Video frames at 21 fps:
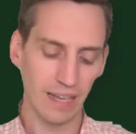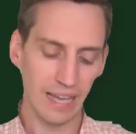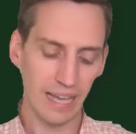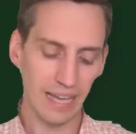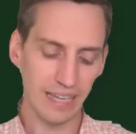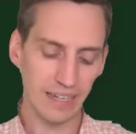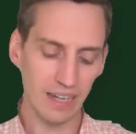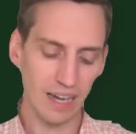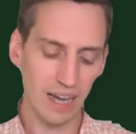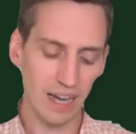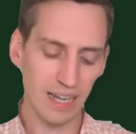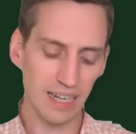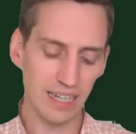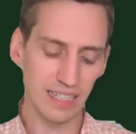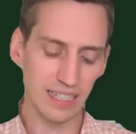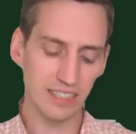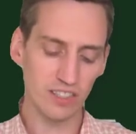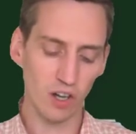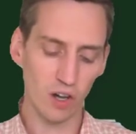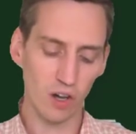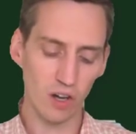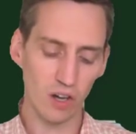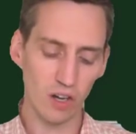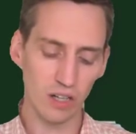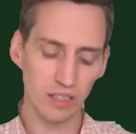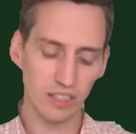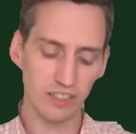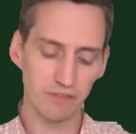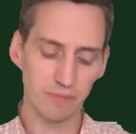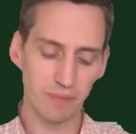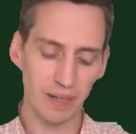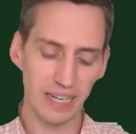and hides
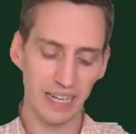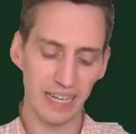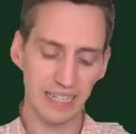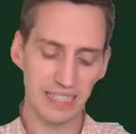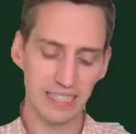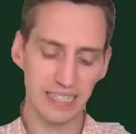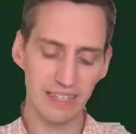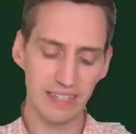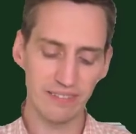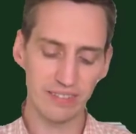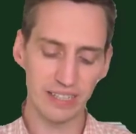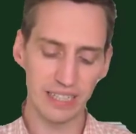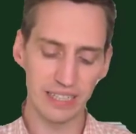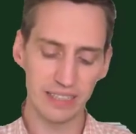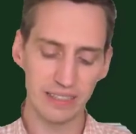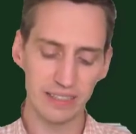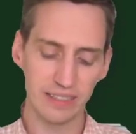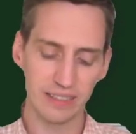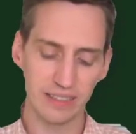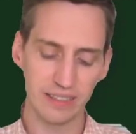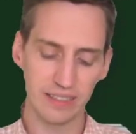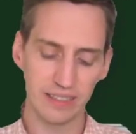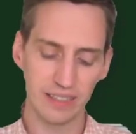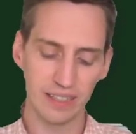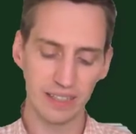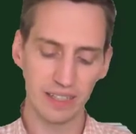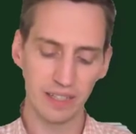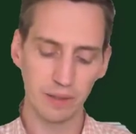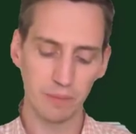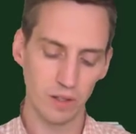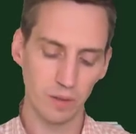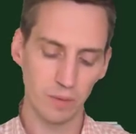all of my activity
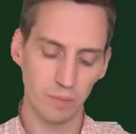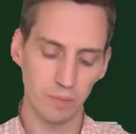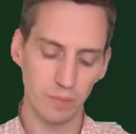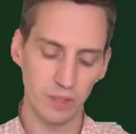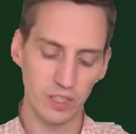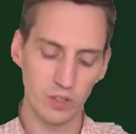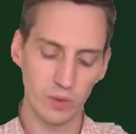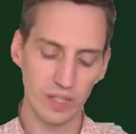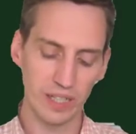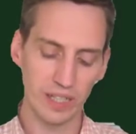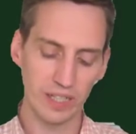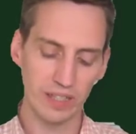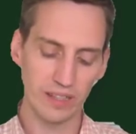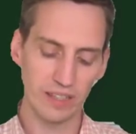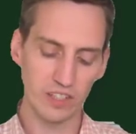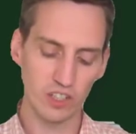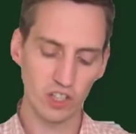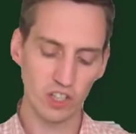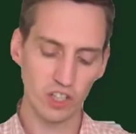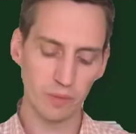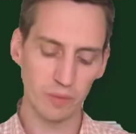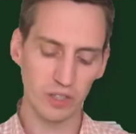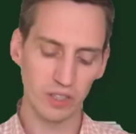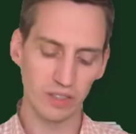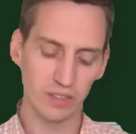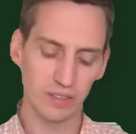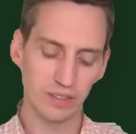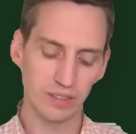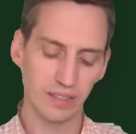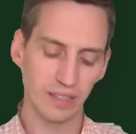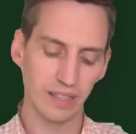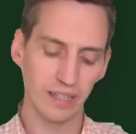between the
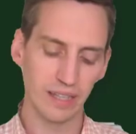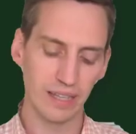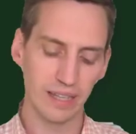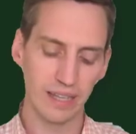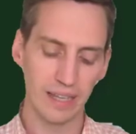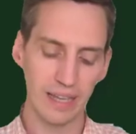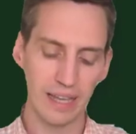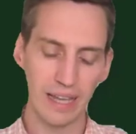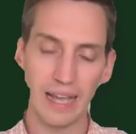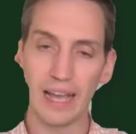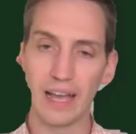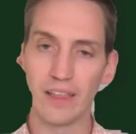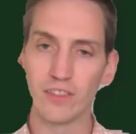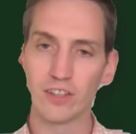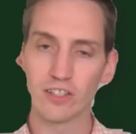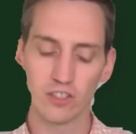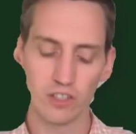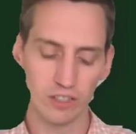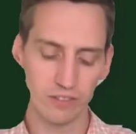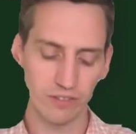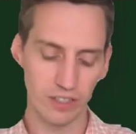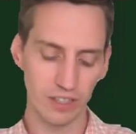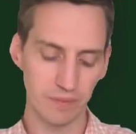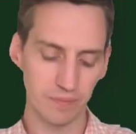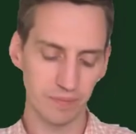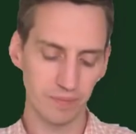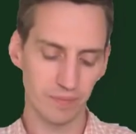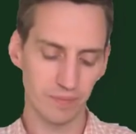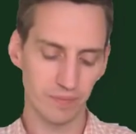terminal and the server.